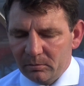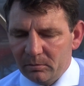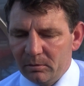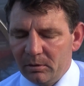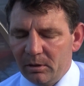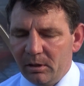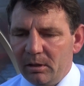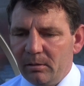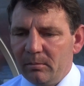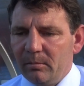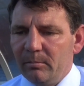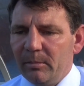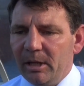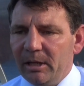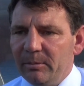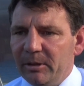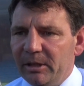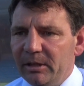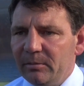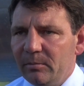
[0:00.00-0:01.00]

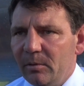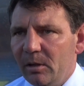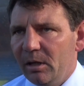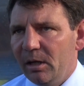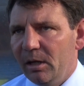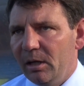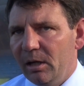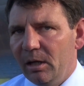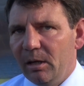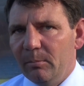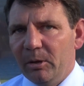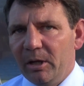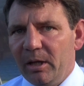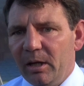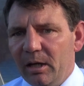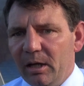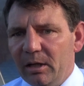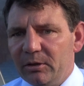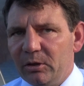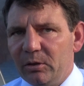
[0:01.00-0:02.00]
Maybe, but
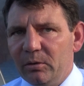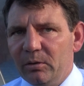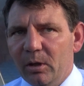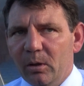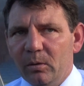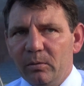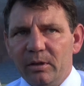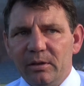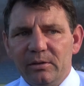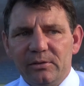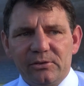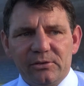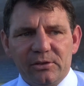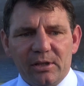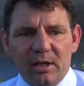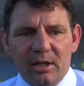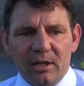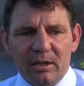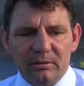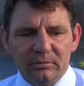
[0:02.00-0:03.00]
I do know
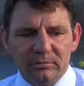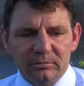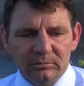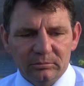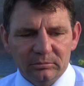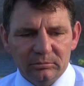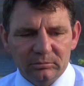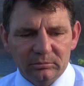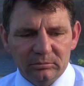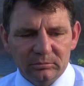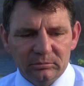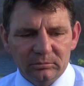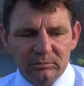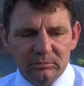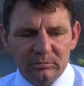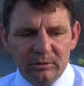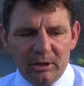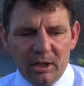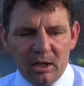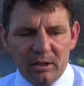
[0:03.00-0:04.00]
that
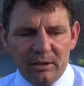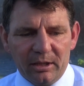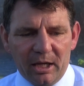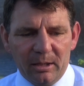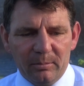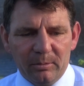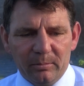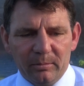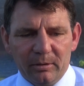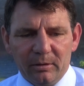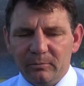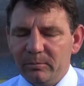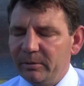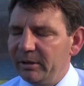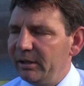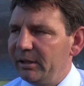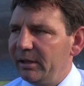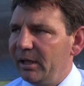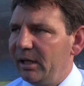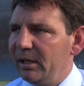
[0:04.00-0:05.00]
we are capable of
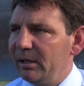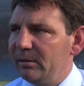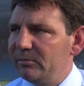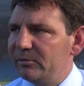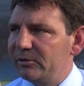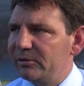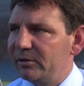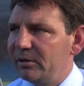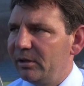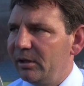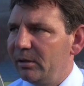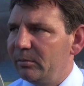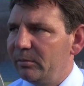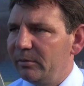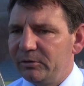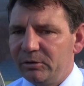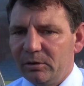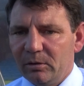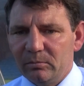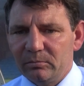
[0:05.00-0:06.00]
winning games.
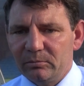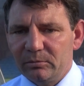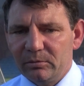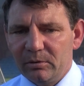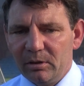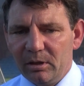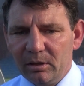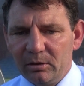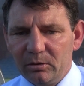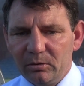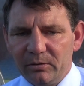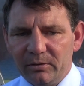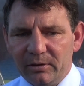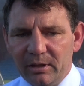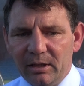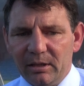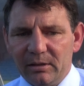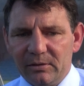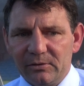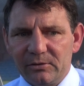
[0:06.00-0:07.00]
We've shown good
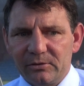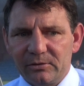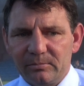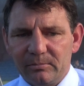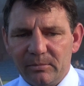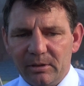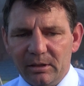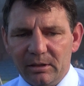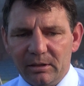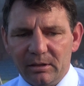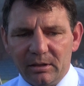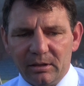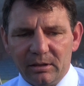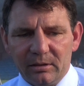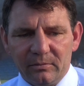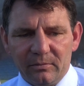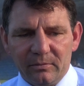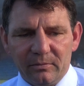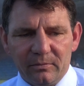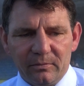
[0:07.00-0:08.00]
things in
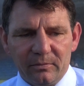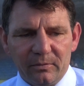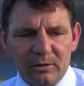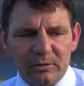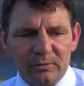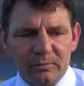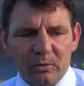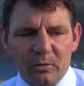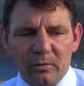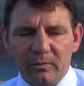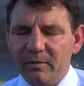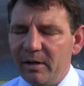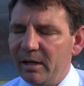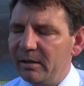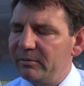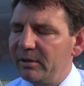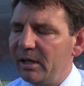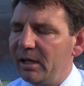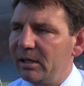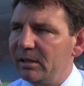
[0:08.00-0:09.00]
the first four or
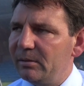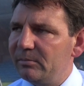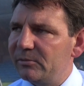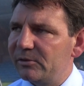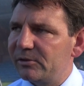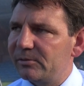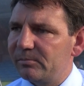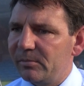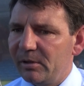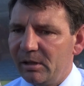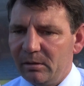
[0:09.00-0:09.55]
five games.